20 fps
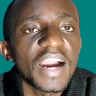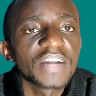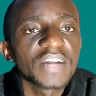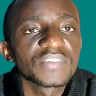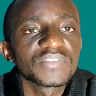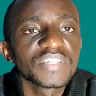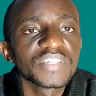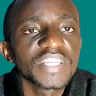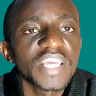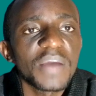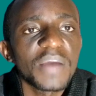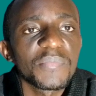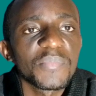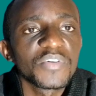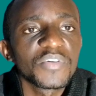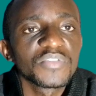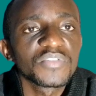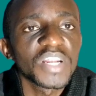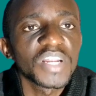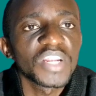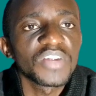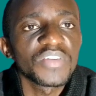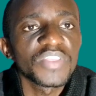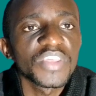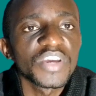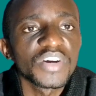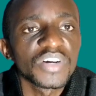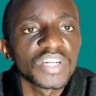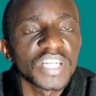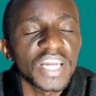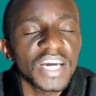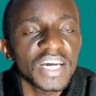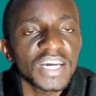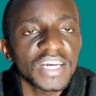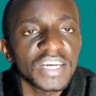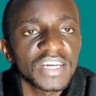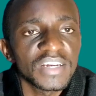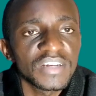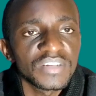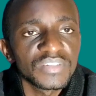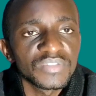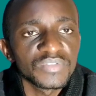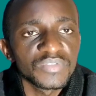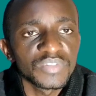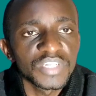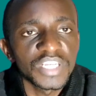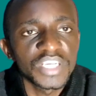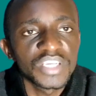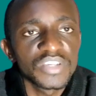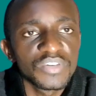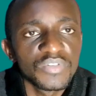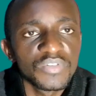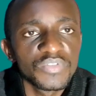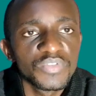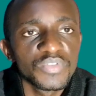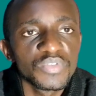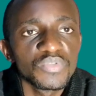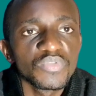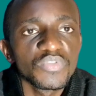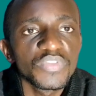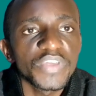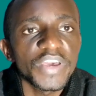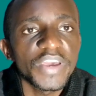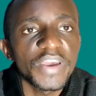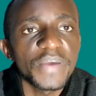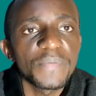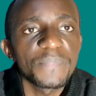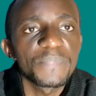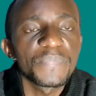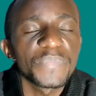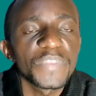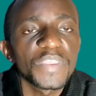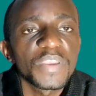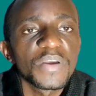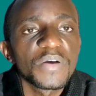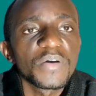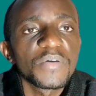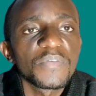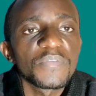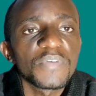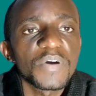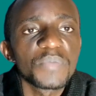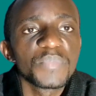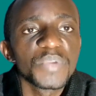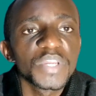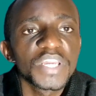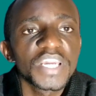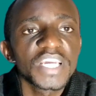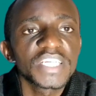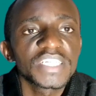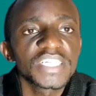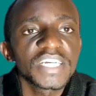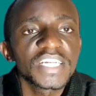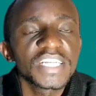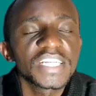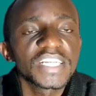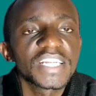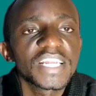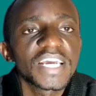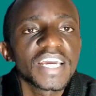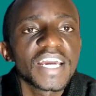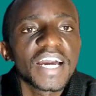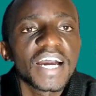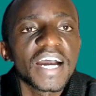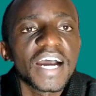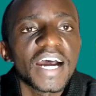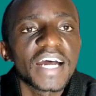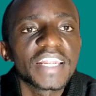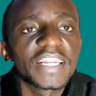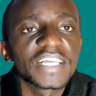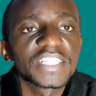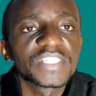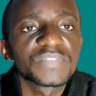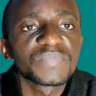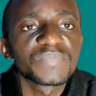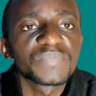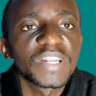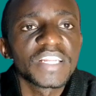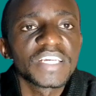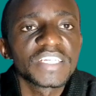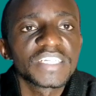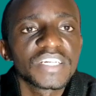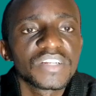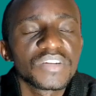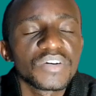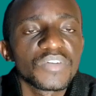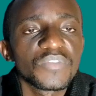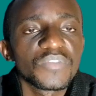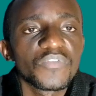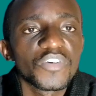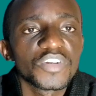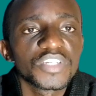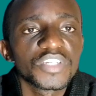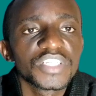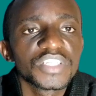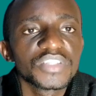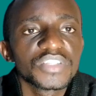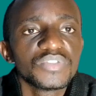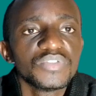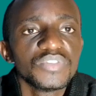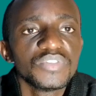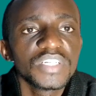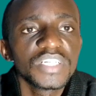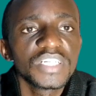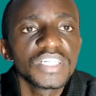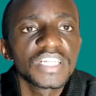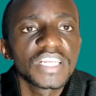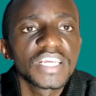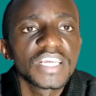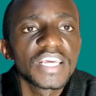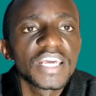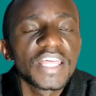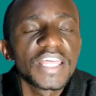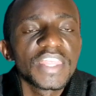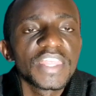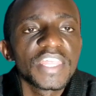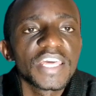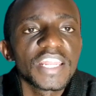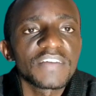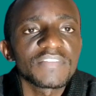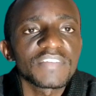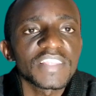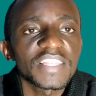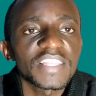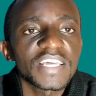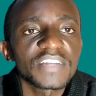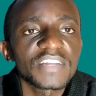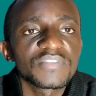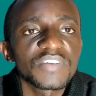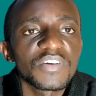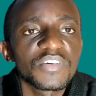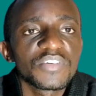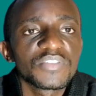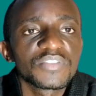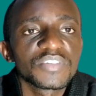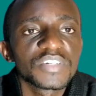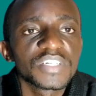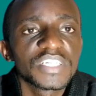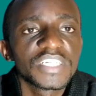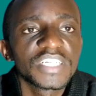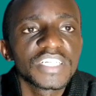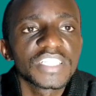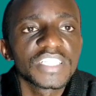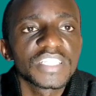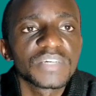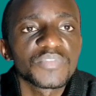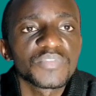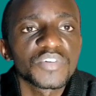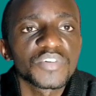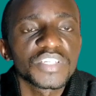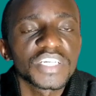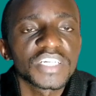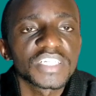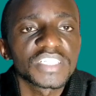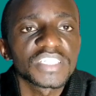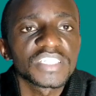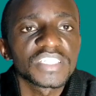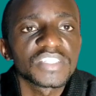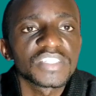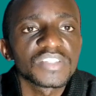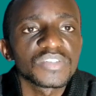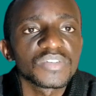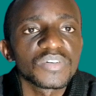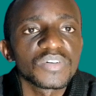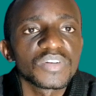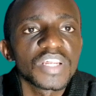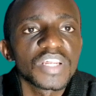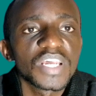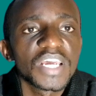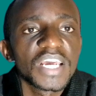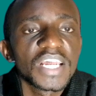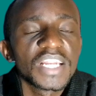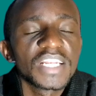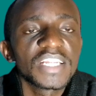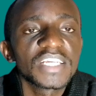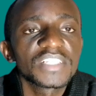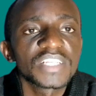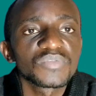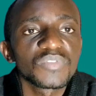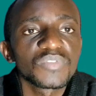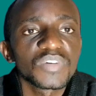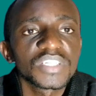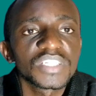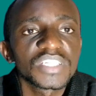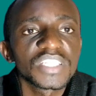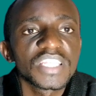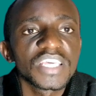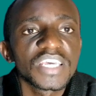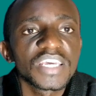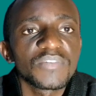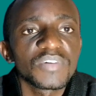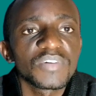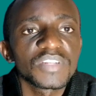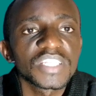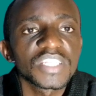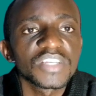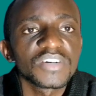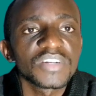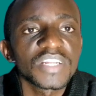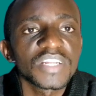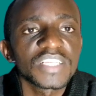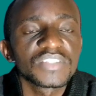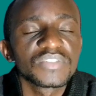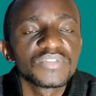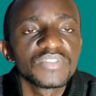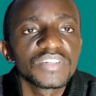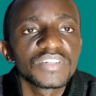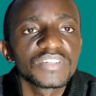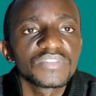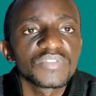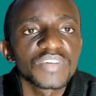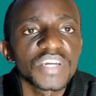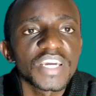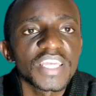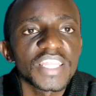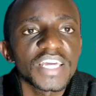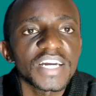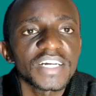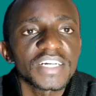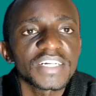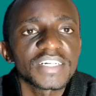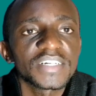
And today I'm going to allow the owner to take you through the fabrication and explanation of what he's doing. Then after that we are going to critique the projects. So let's watch what the owner is doing together.